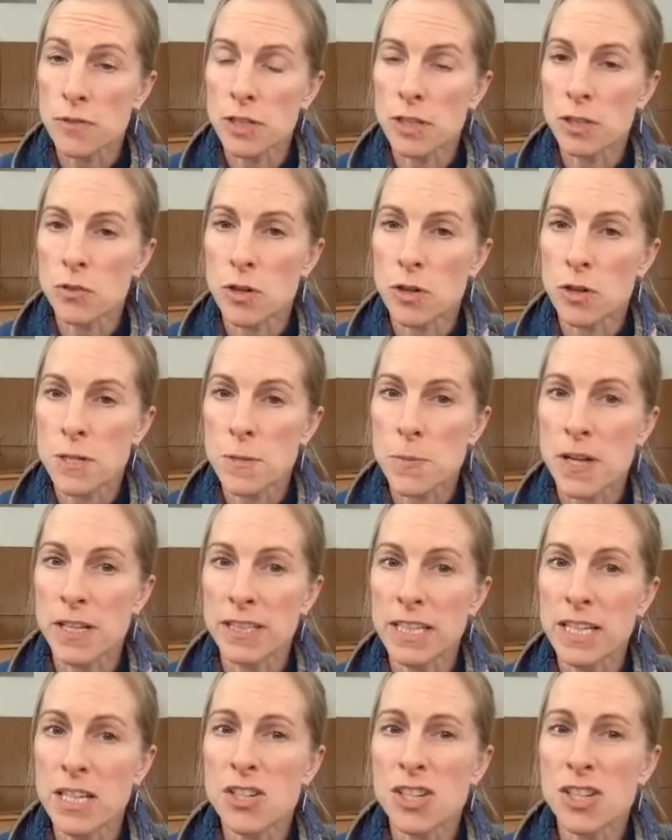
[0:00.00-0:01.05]
of the
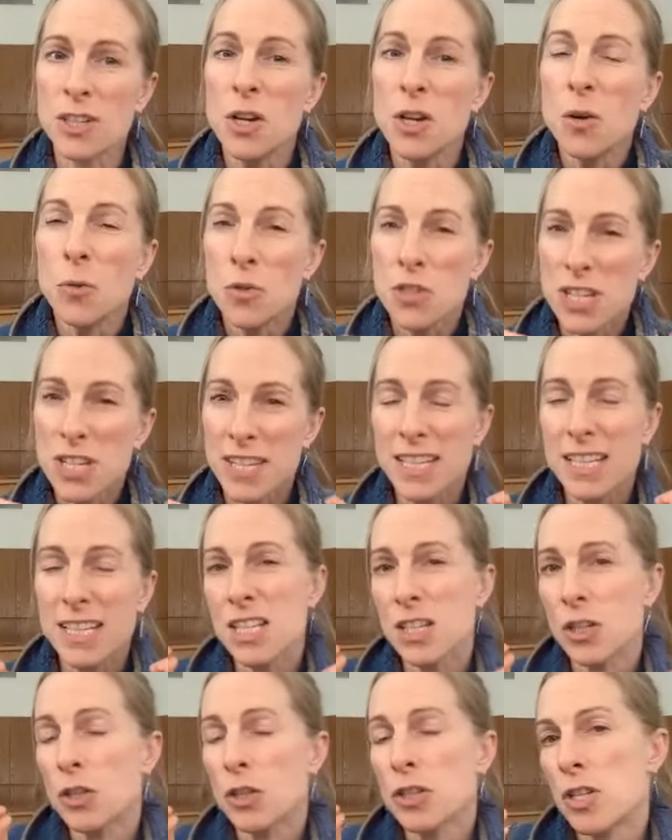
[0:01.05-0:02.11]
cross-pollination, which I think
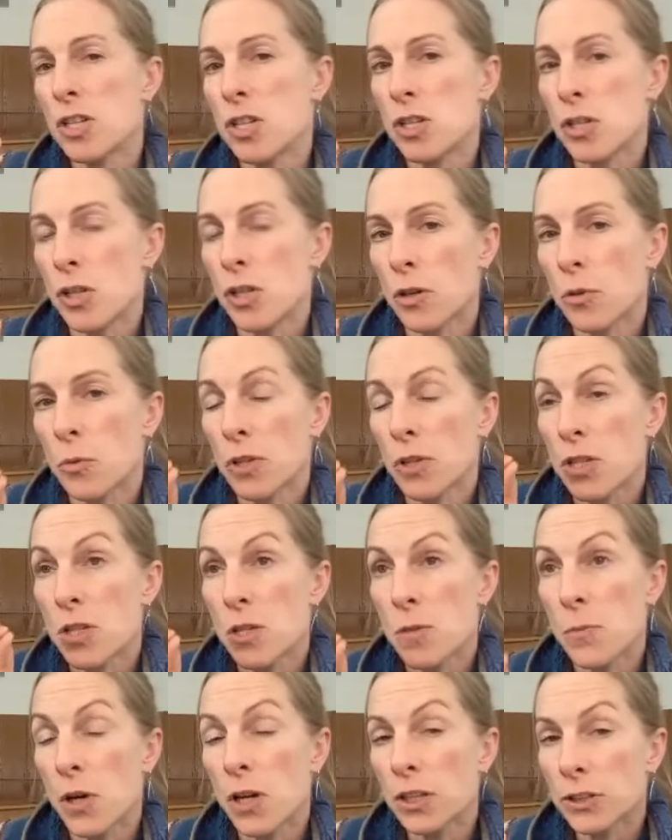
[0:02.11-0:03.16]
is good to start with a
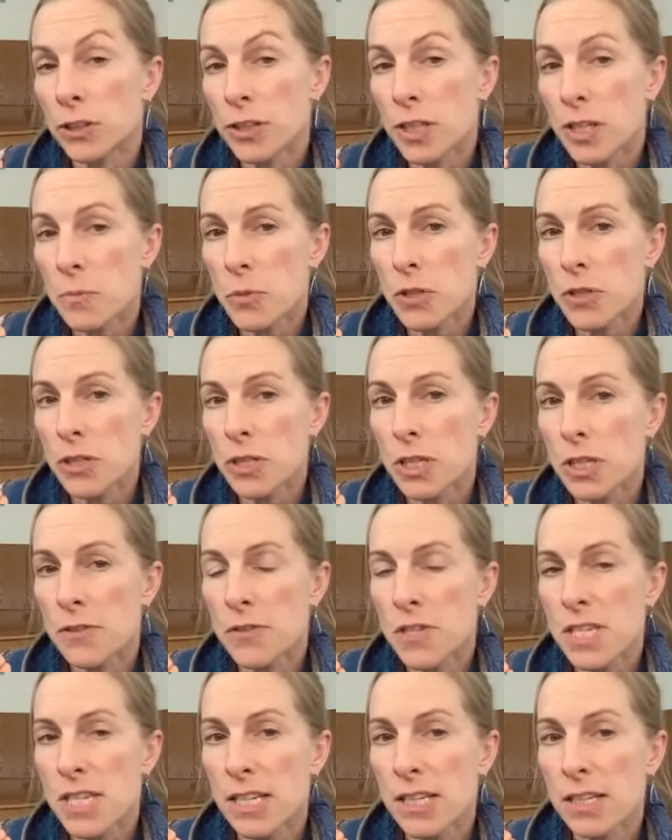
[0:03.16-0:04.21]
smaller number
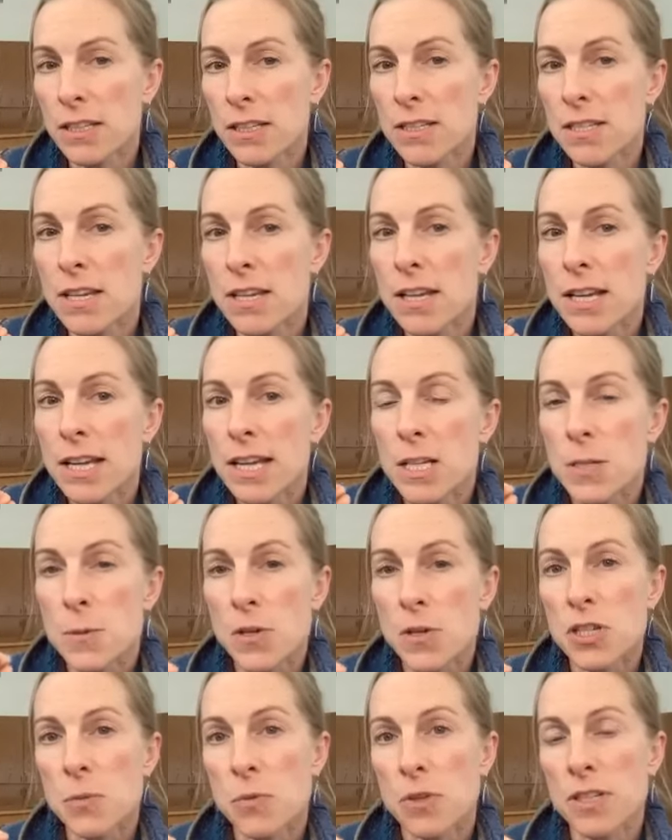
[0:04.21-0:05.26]
of seeds,
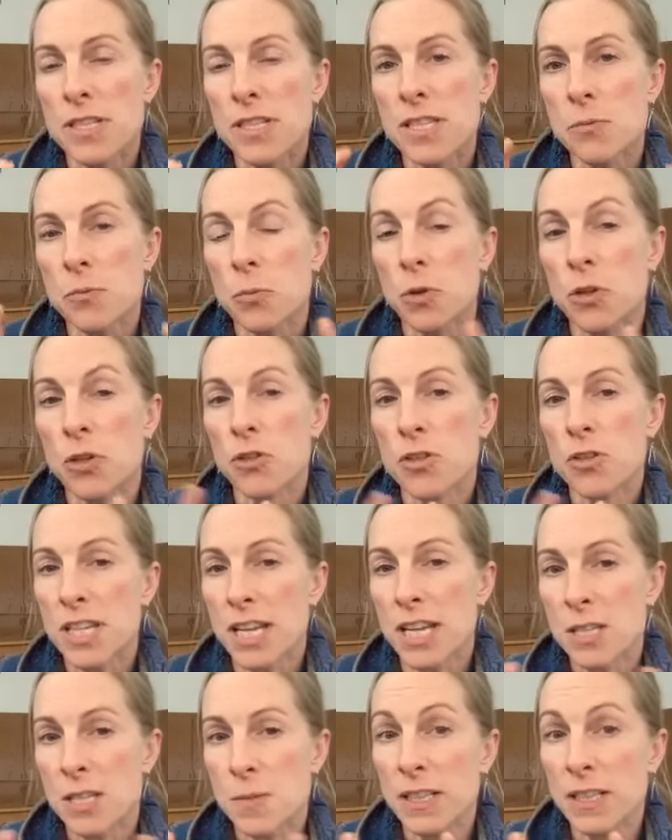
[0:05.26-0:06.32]
especially ones where there
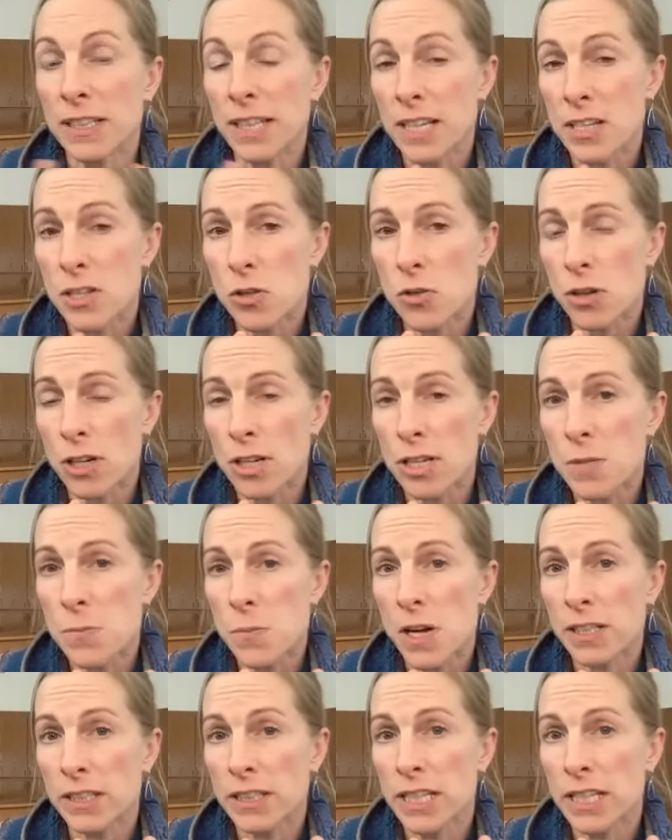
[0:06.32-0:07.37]
tends to be less
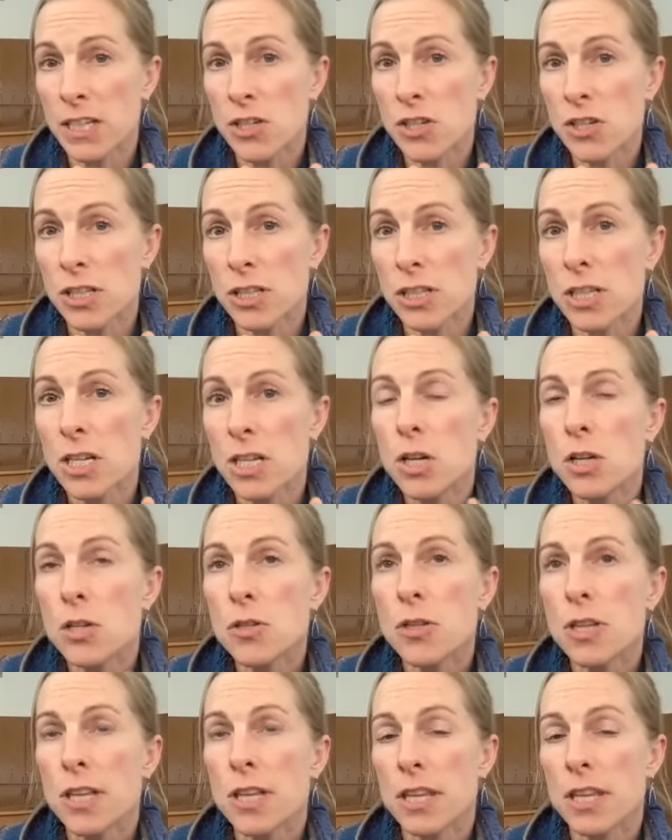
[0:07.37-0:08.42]
cross-pollination,
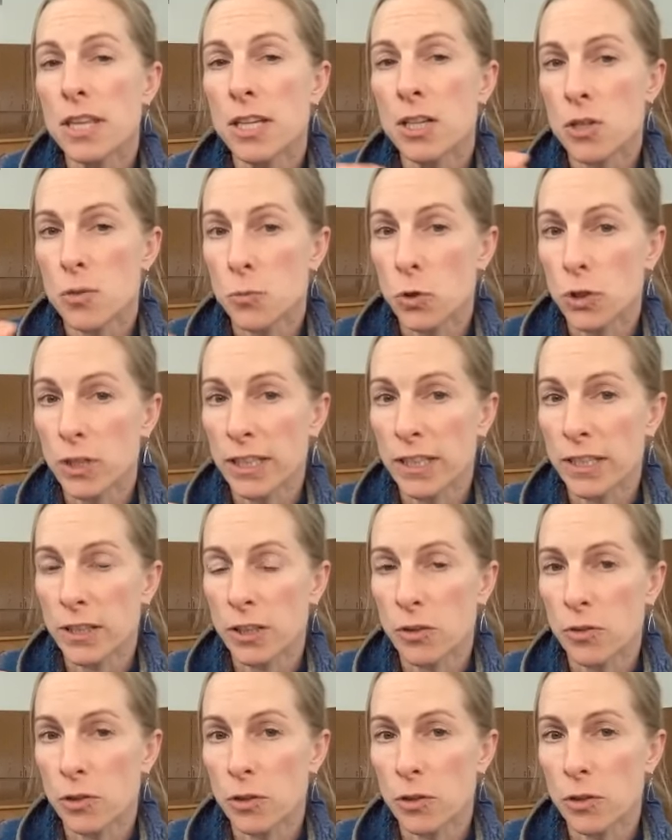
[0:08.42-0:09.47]
so that the things are more likely
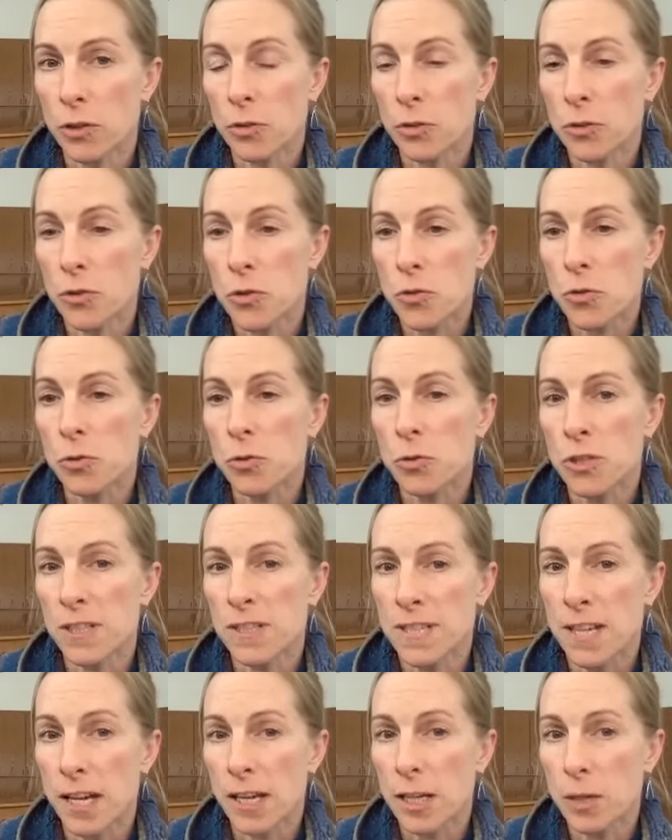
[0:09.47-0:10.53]
to grow true to
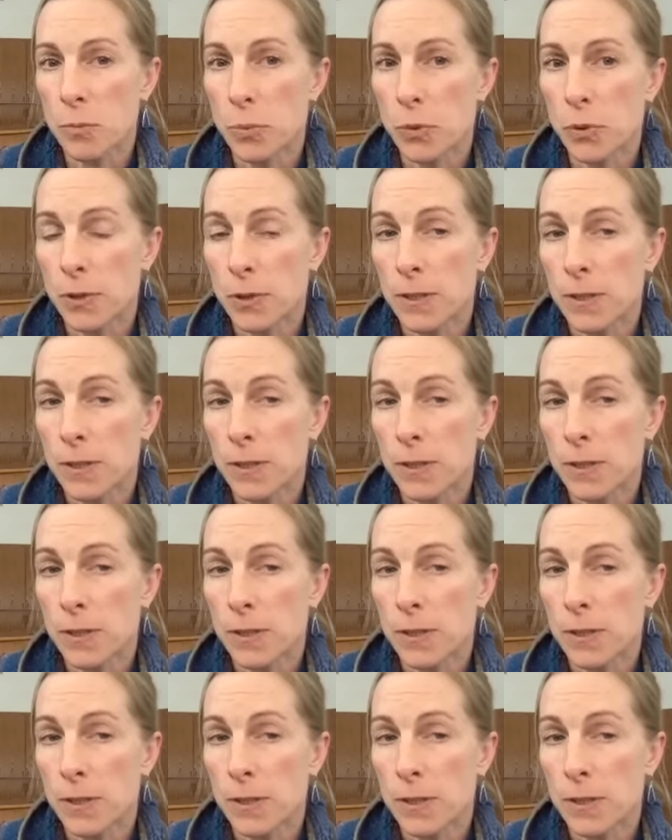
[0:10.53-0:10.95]
type.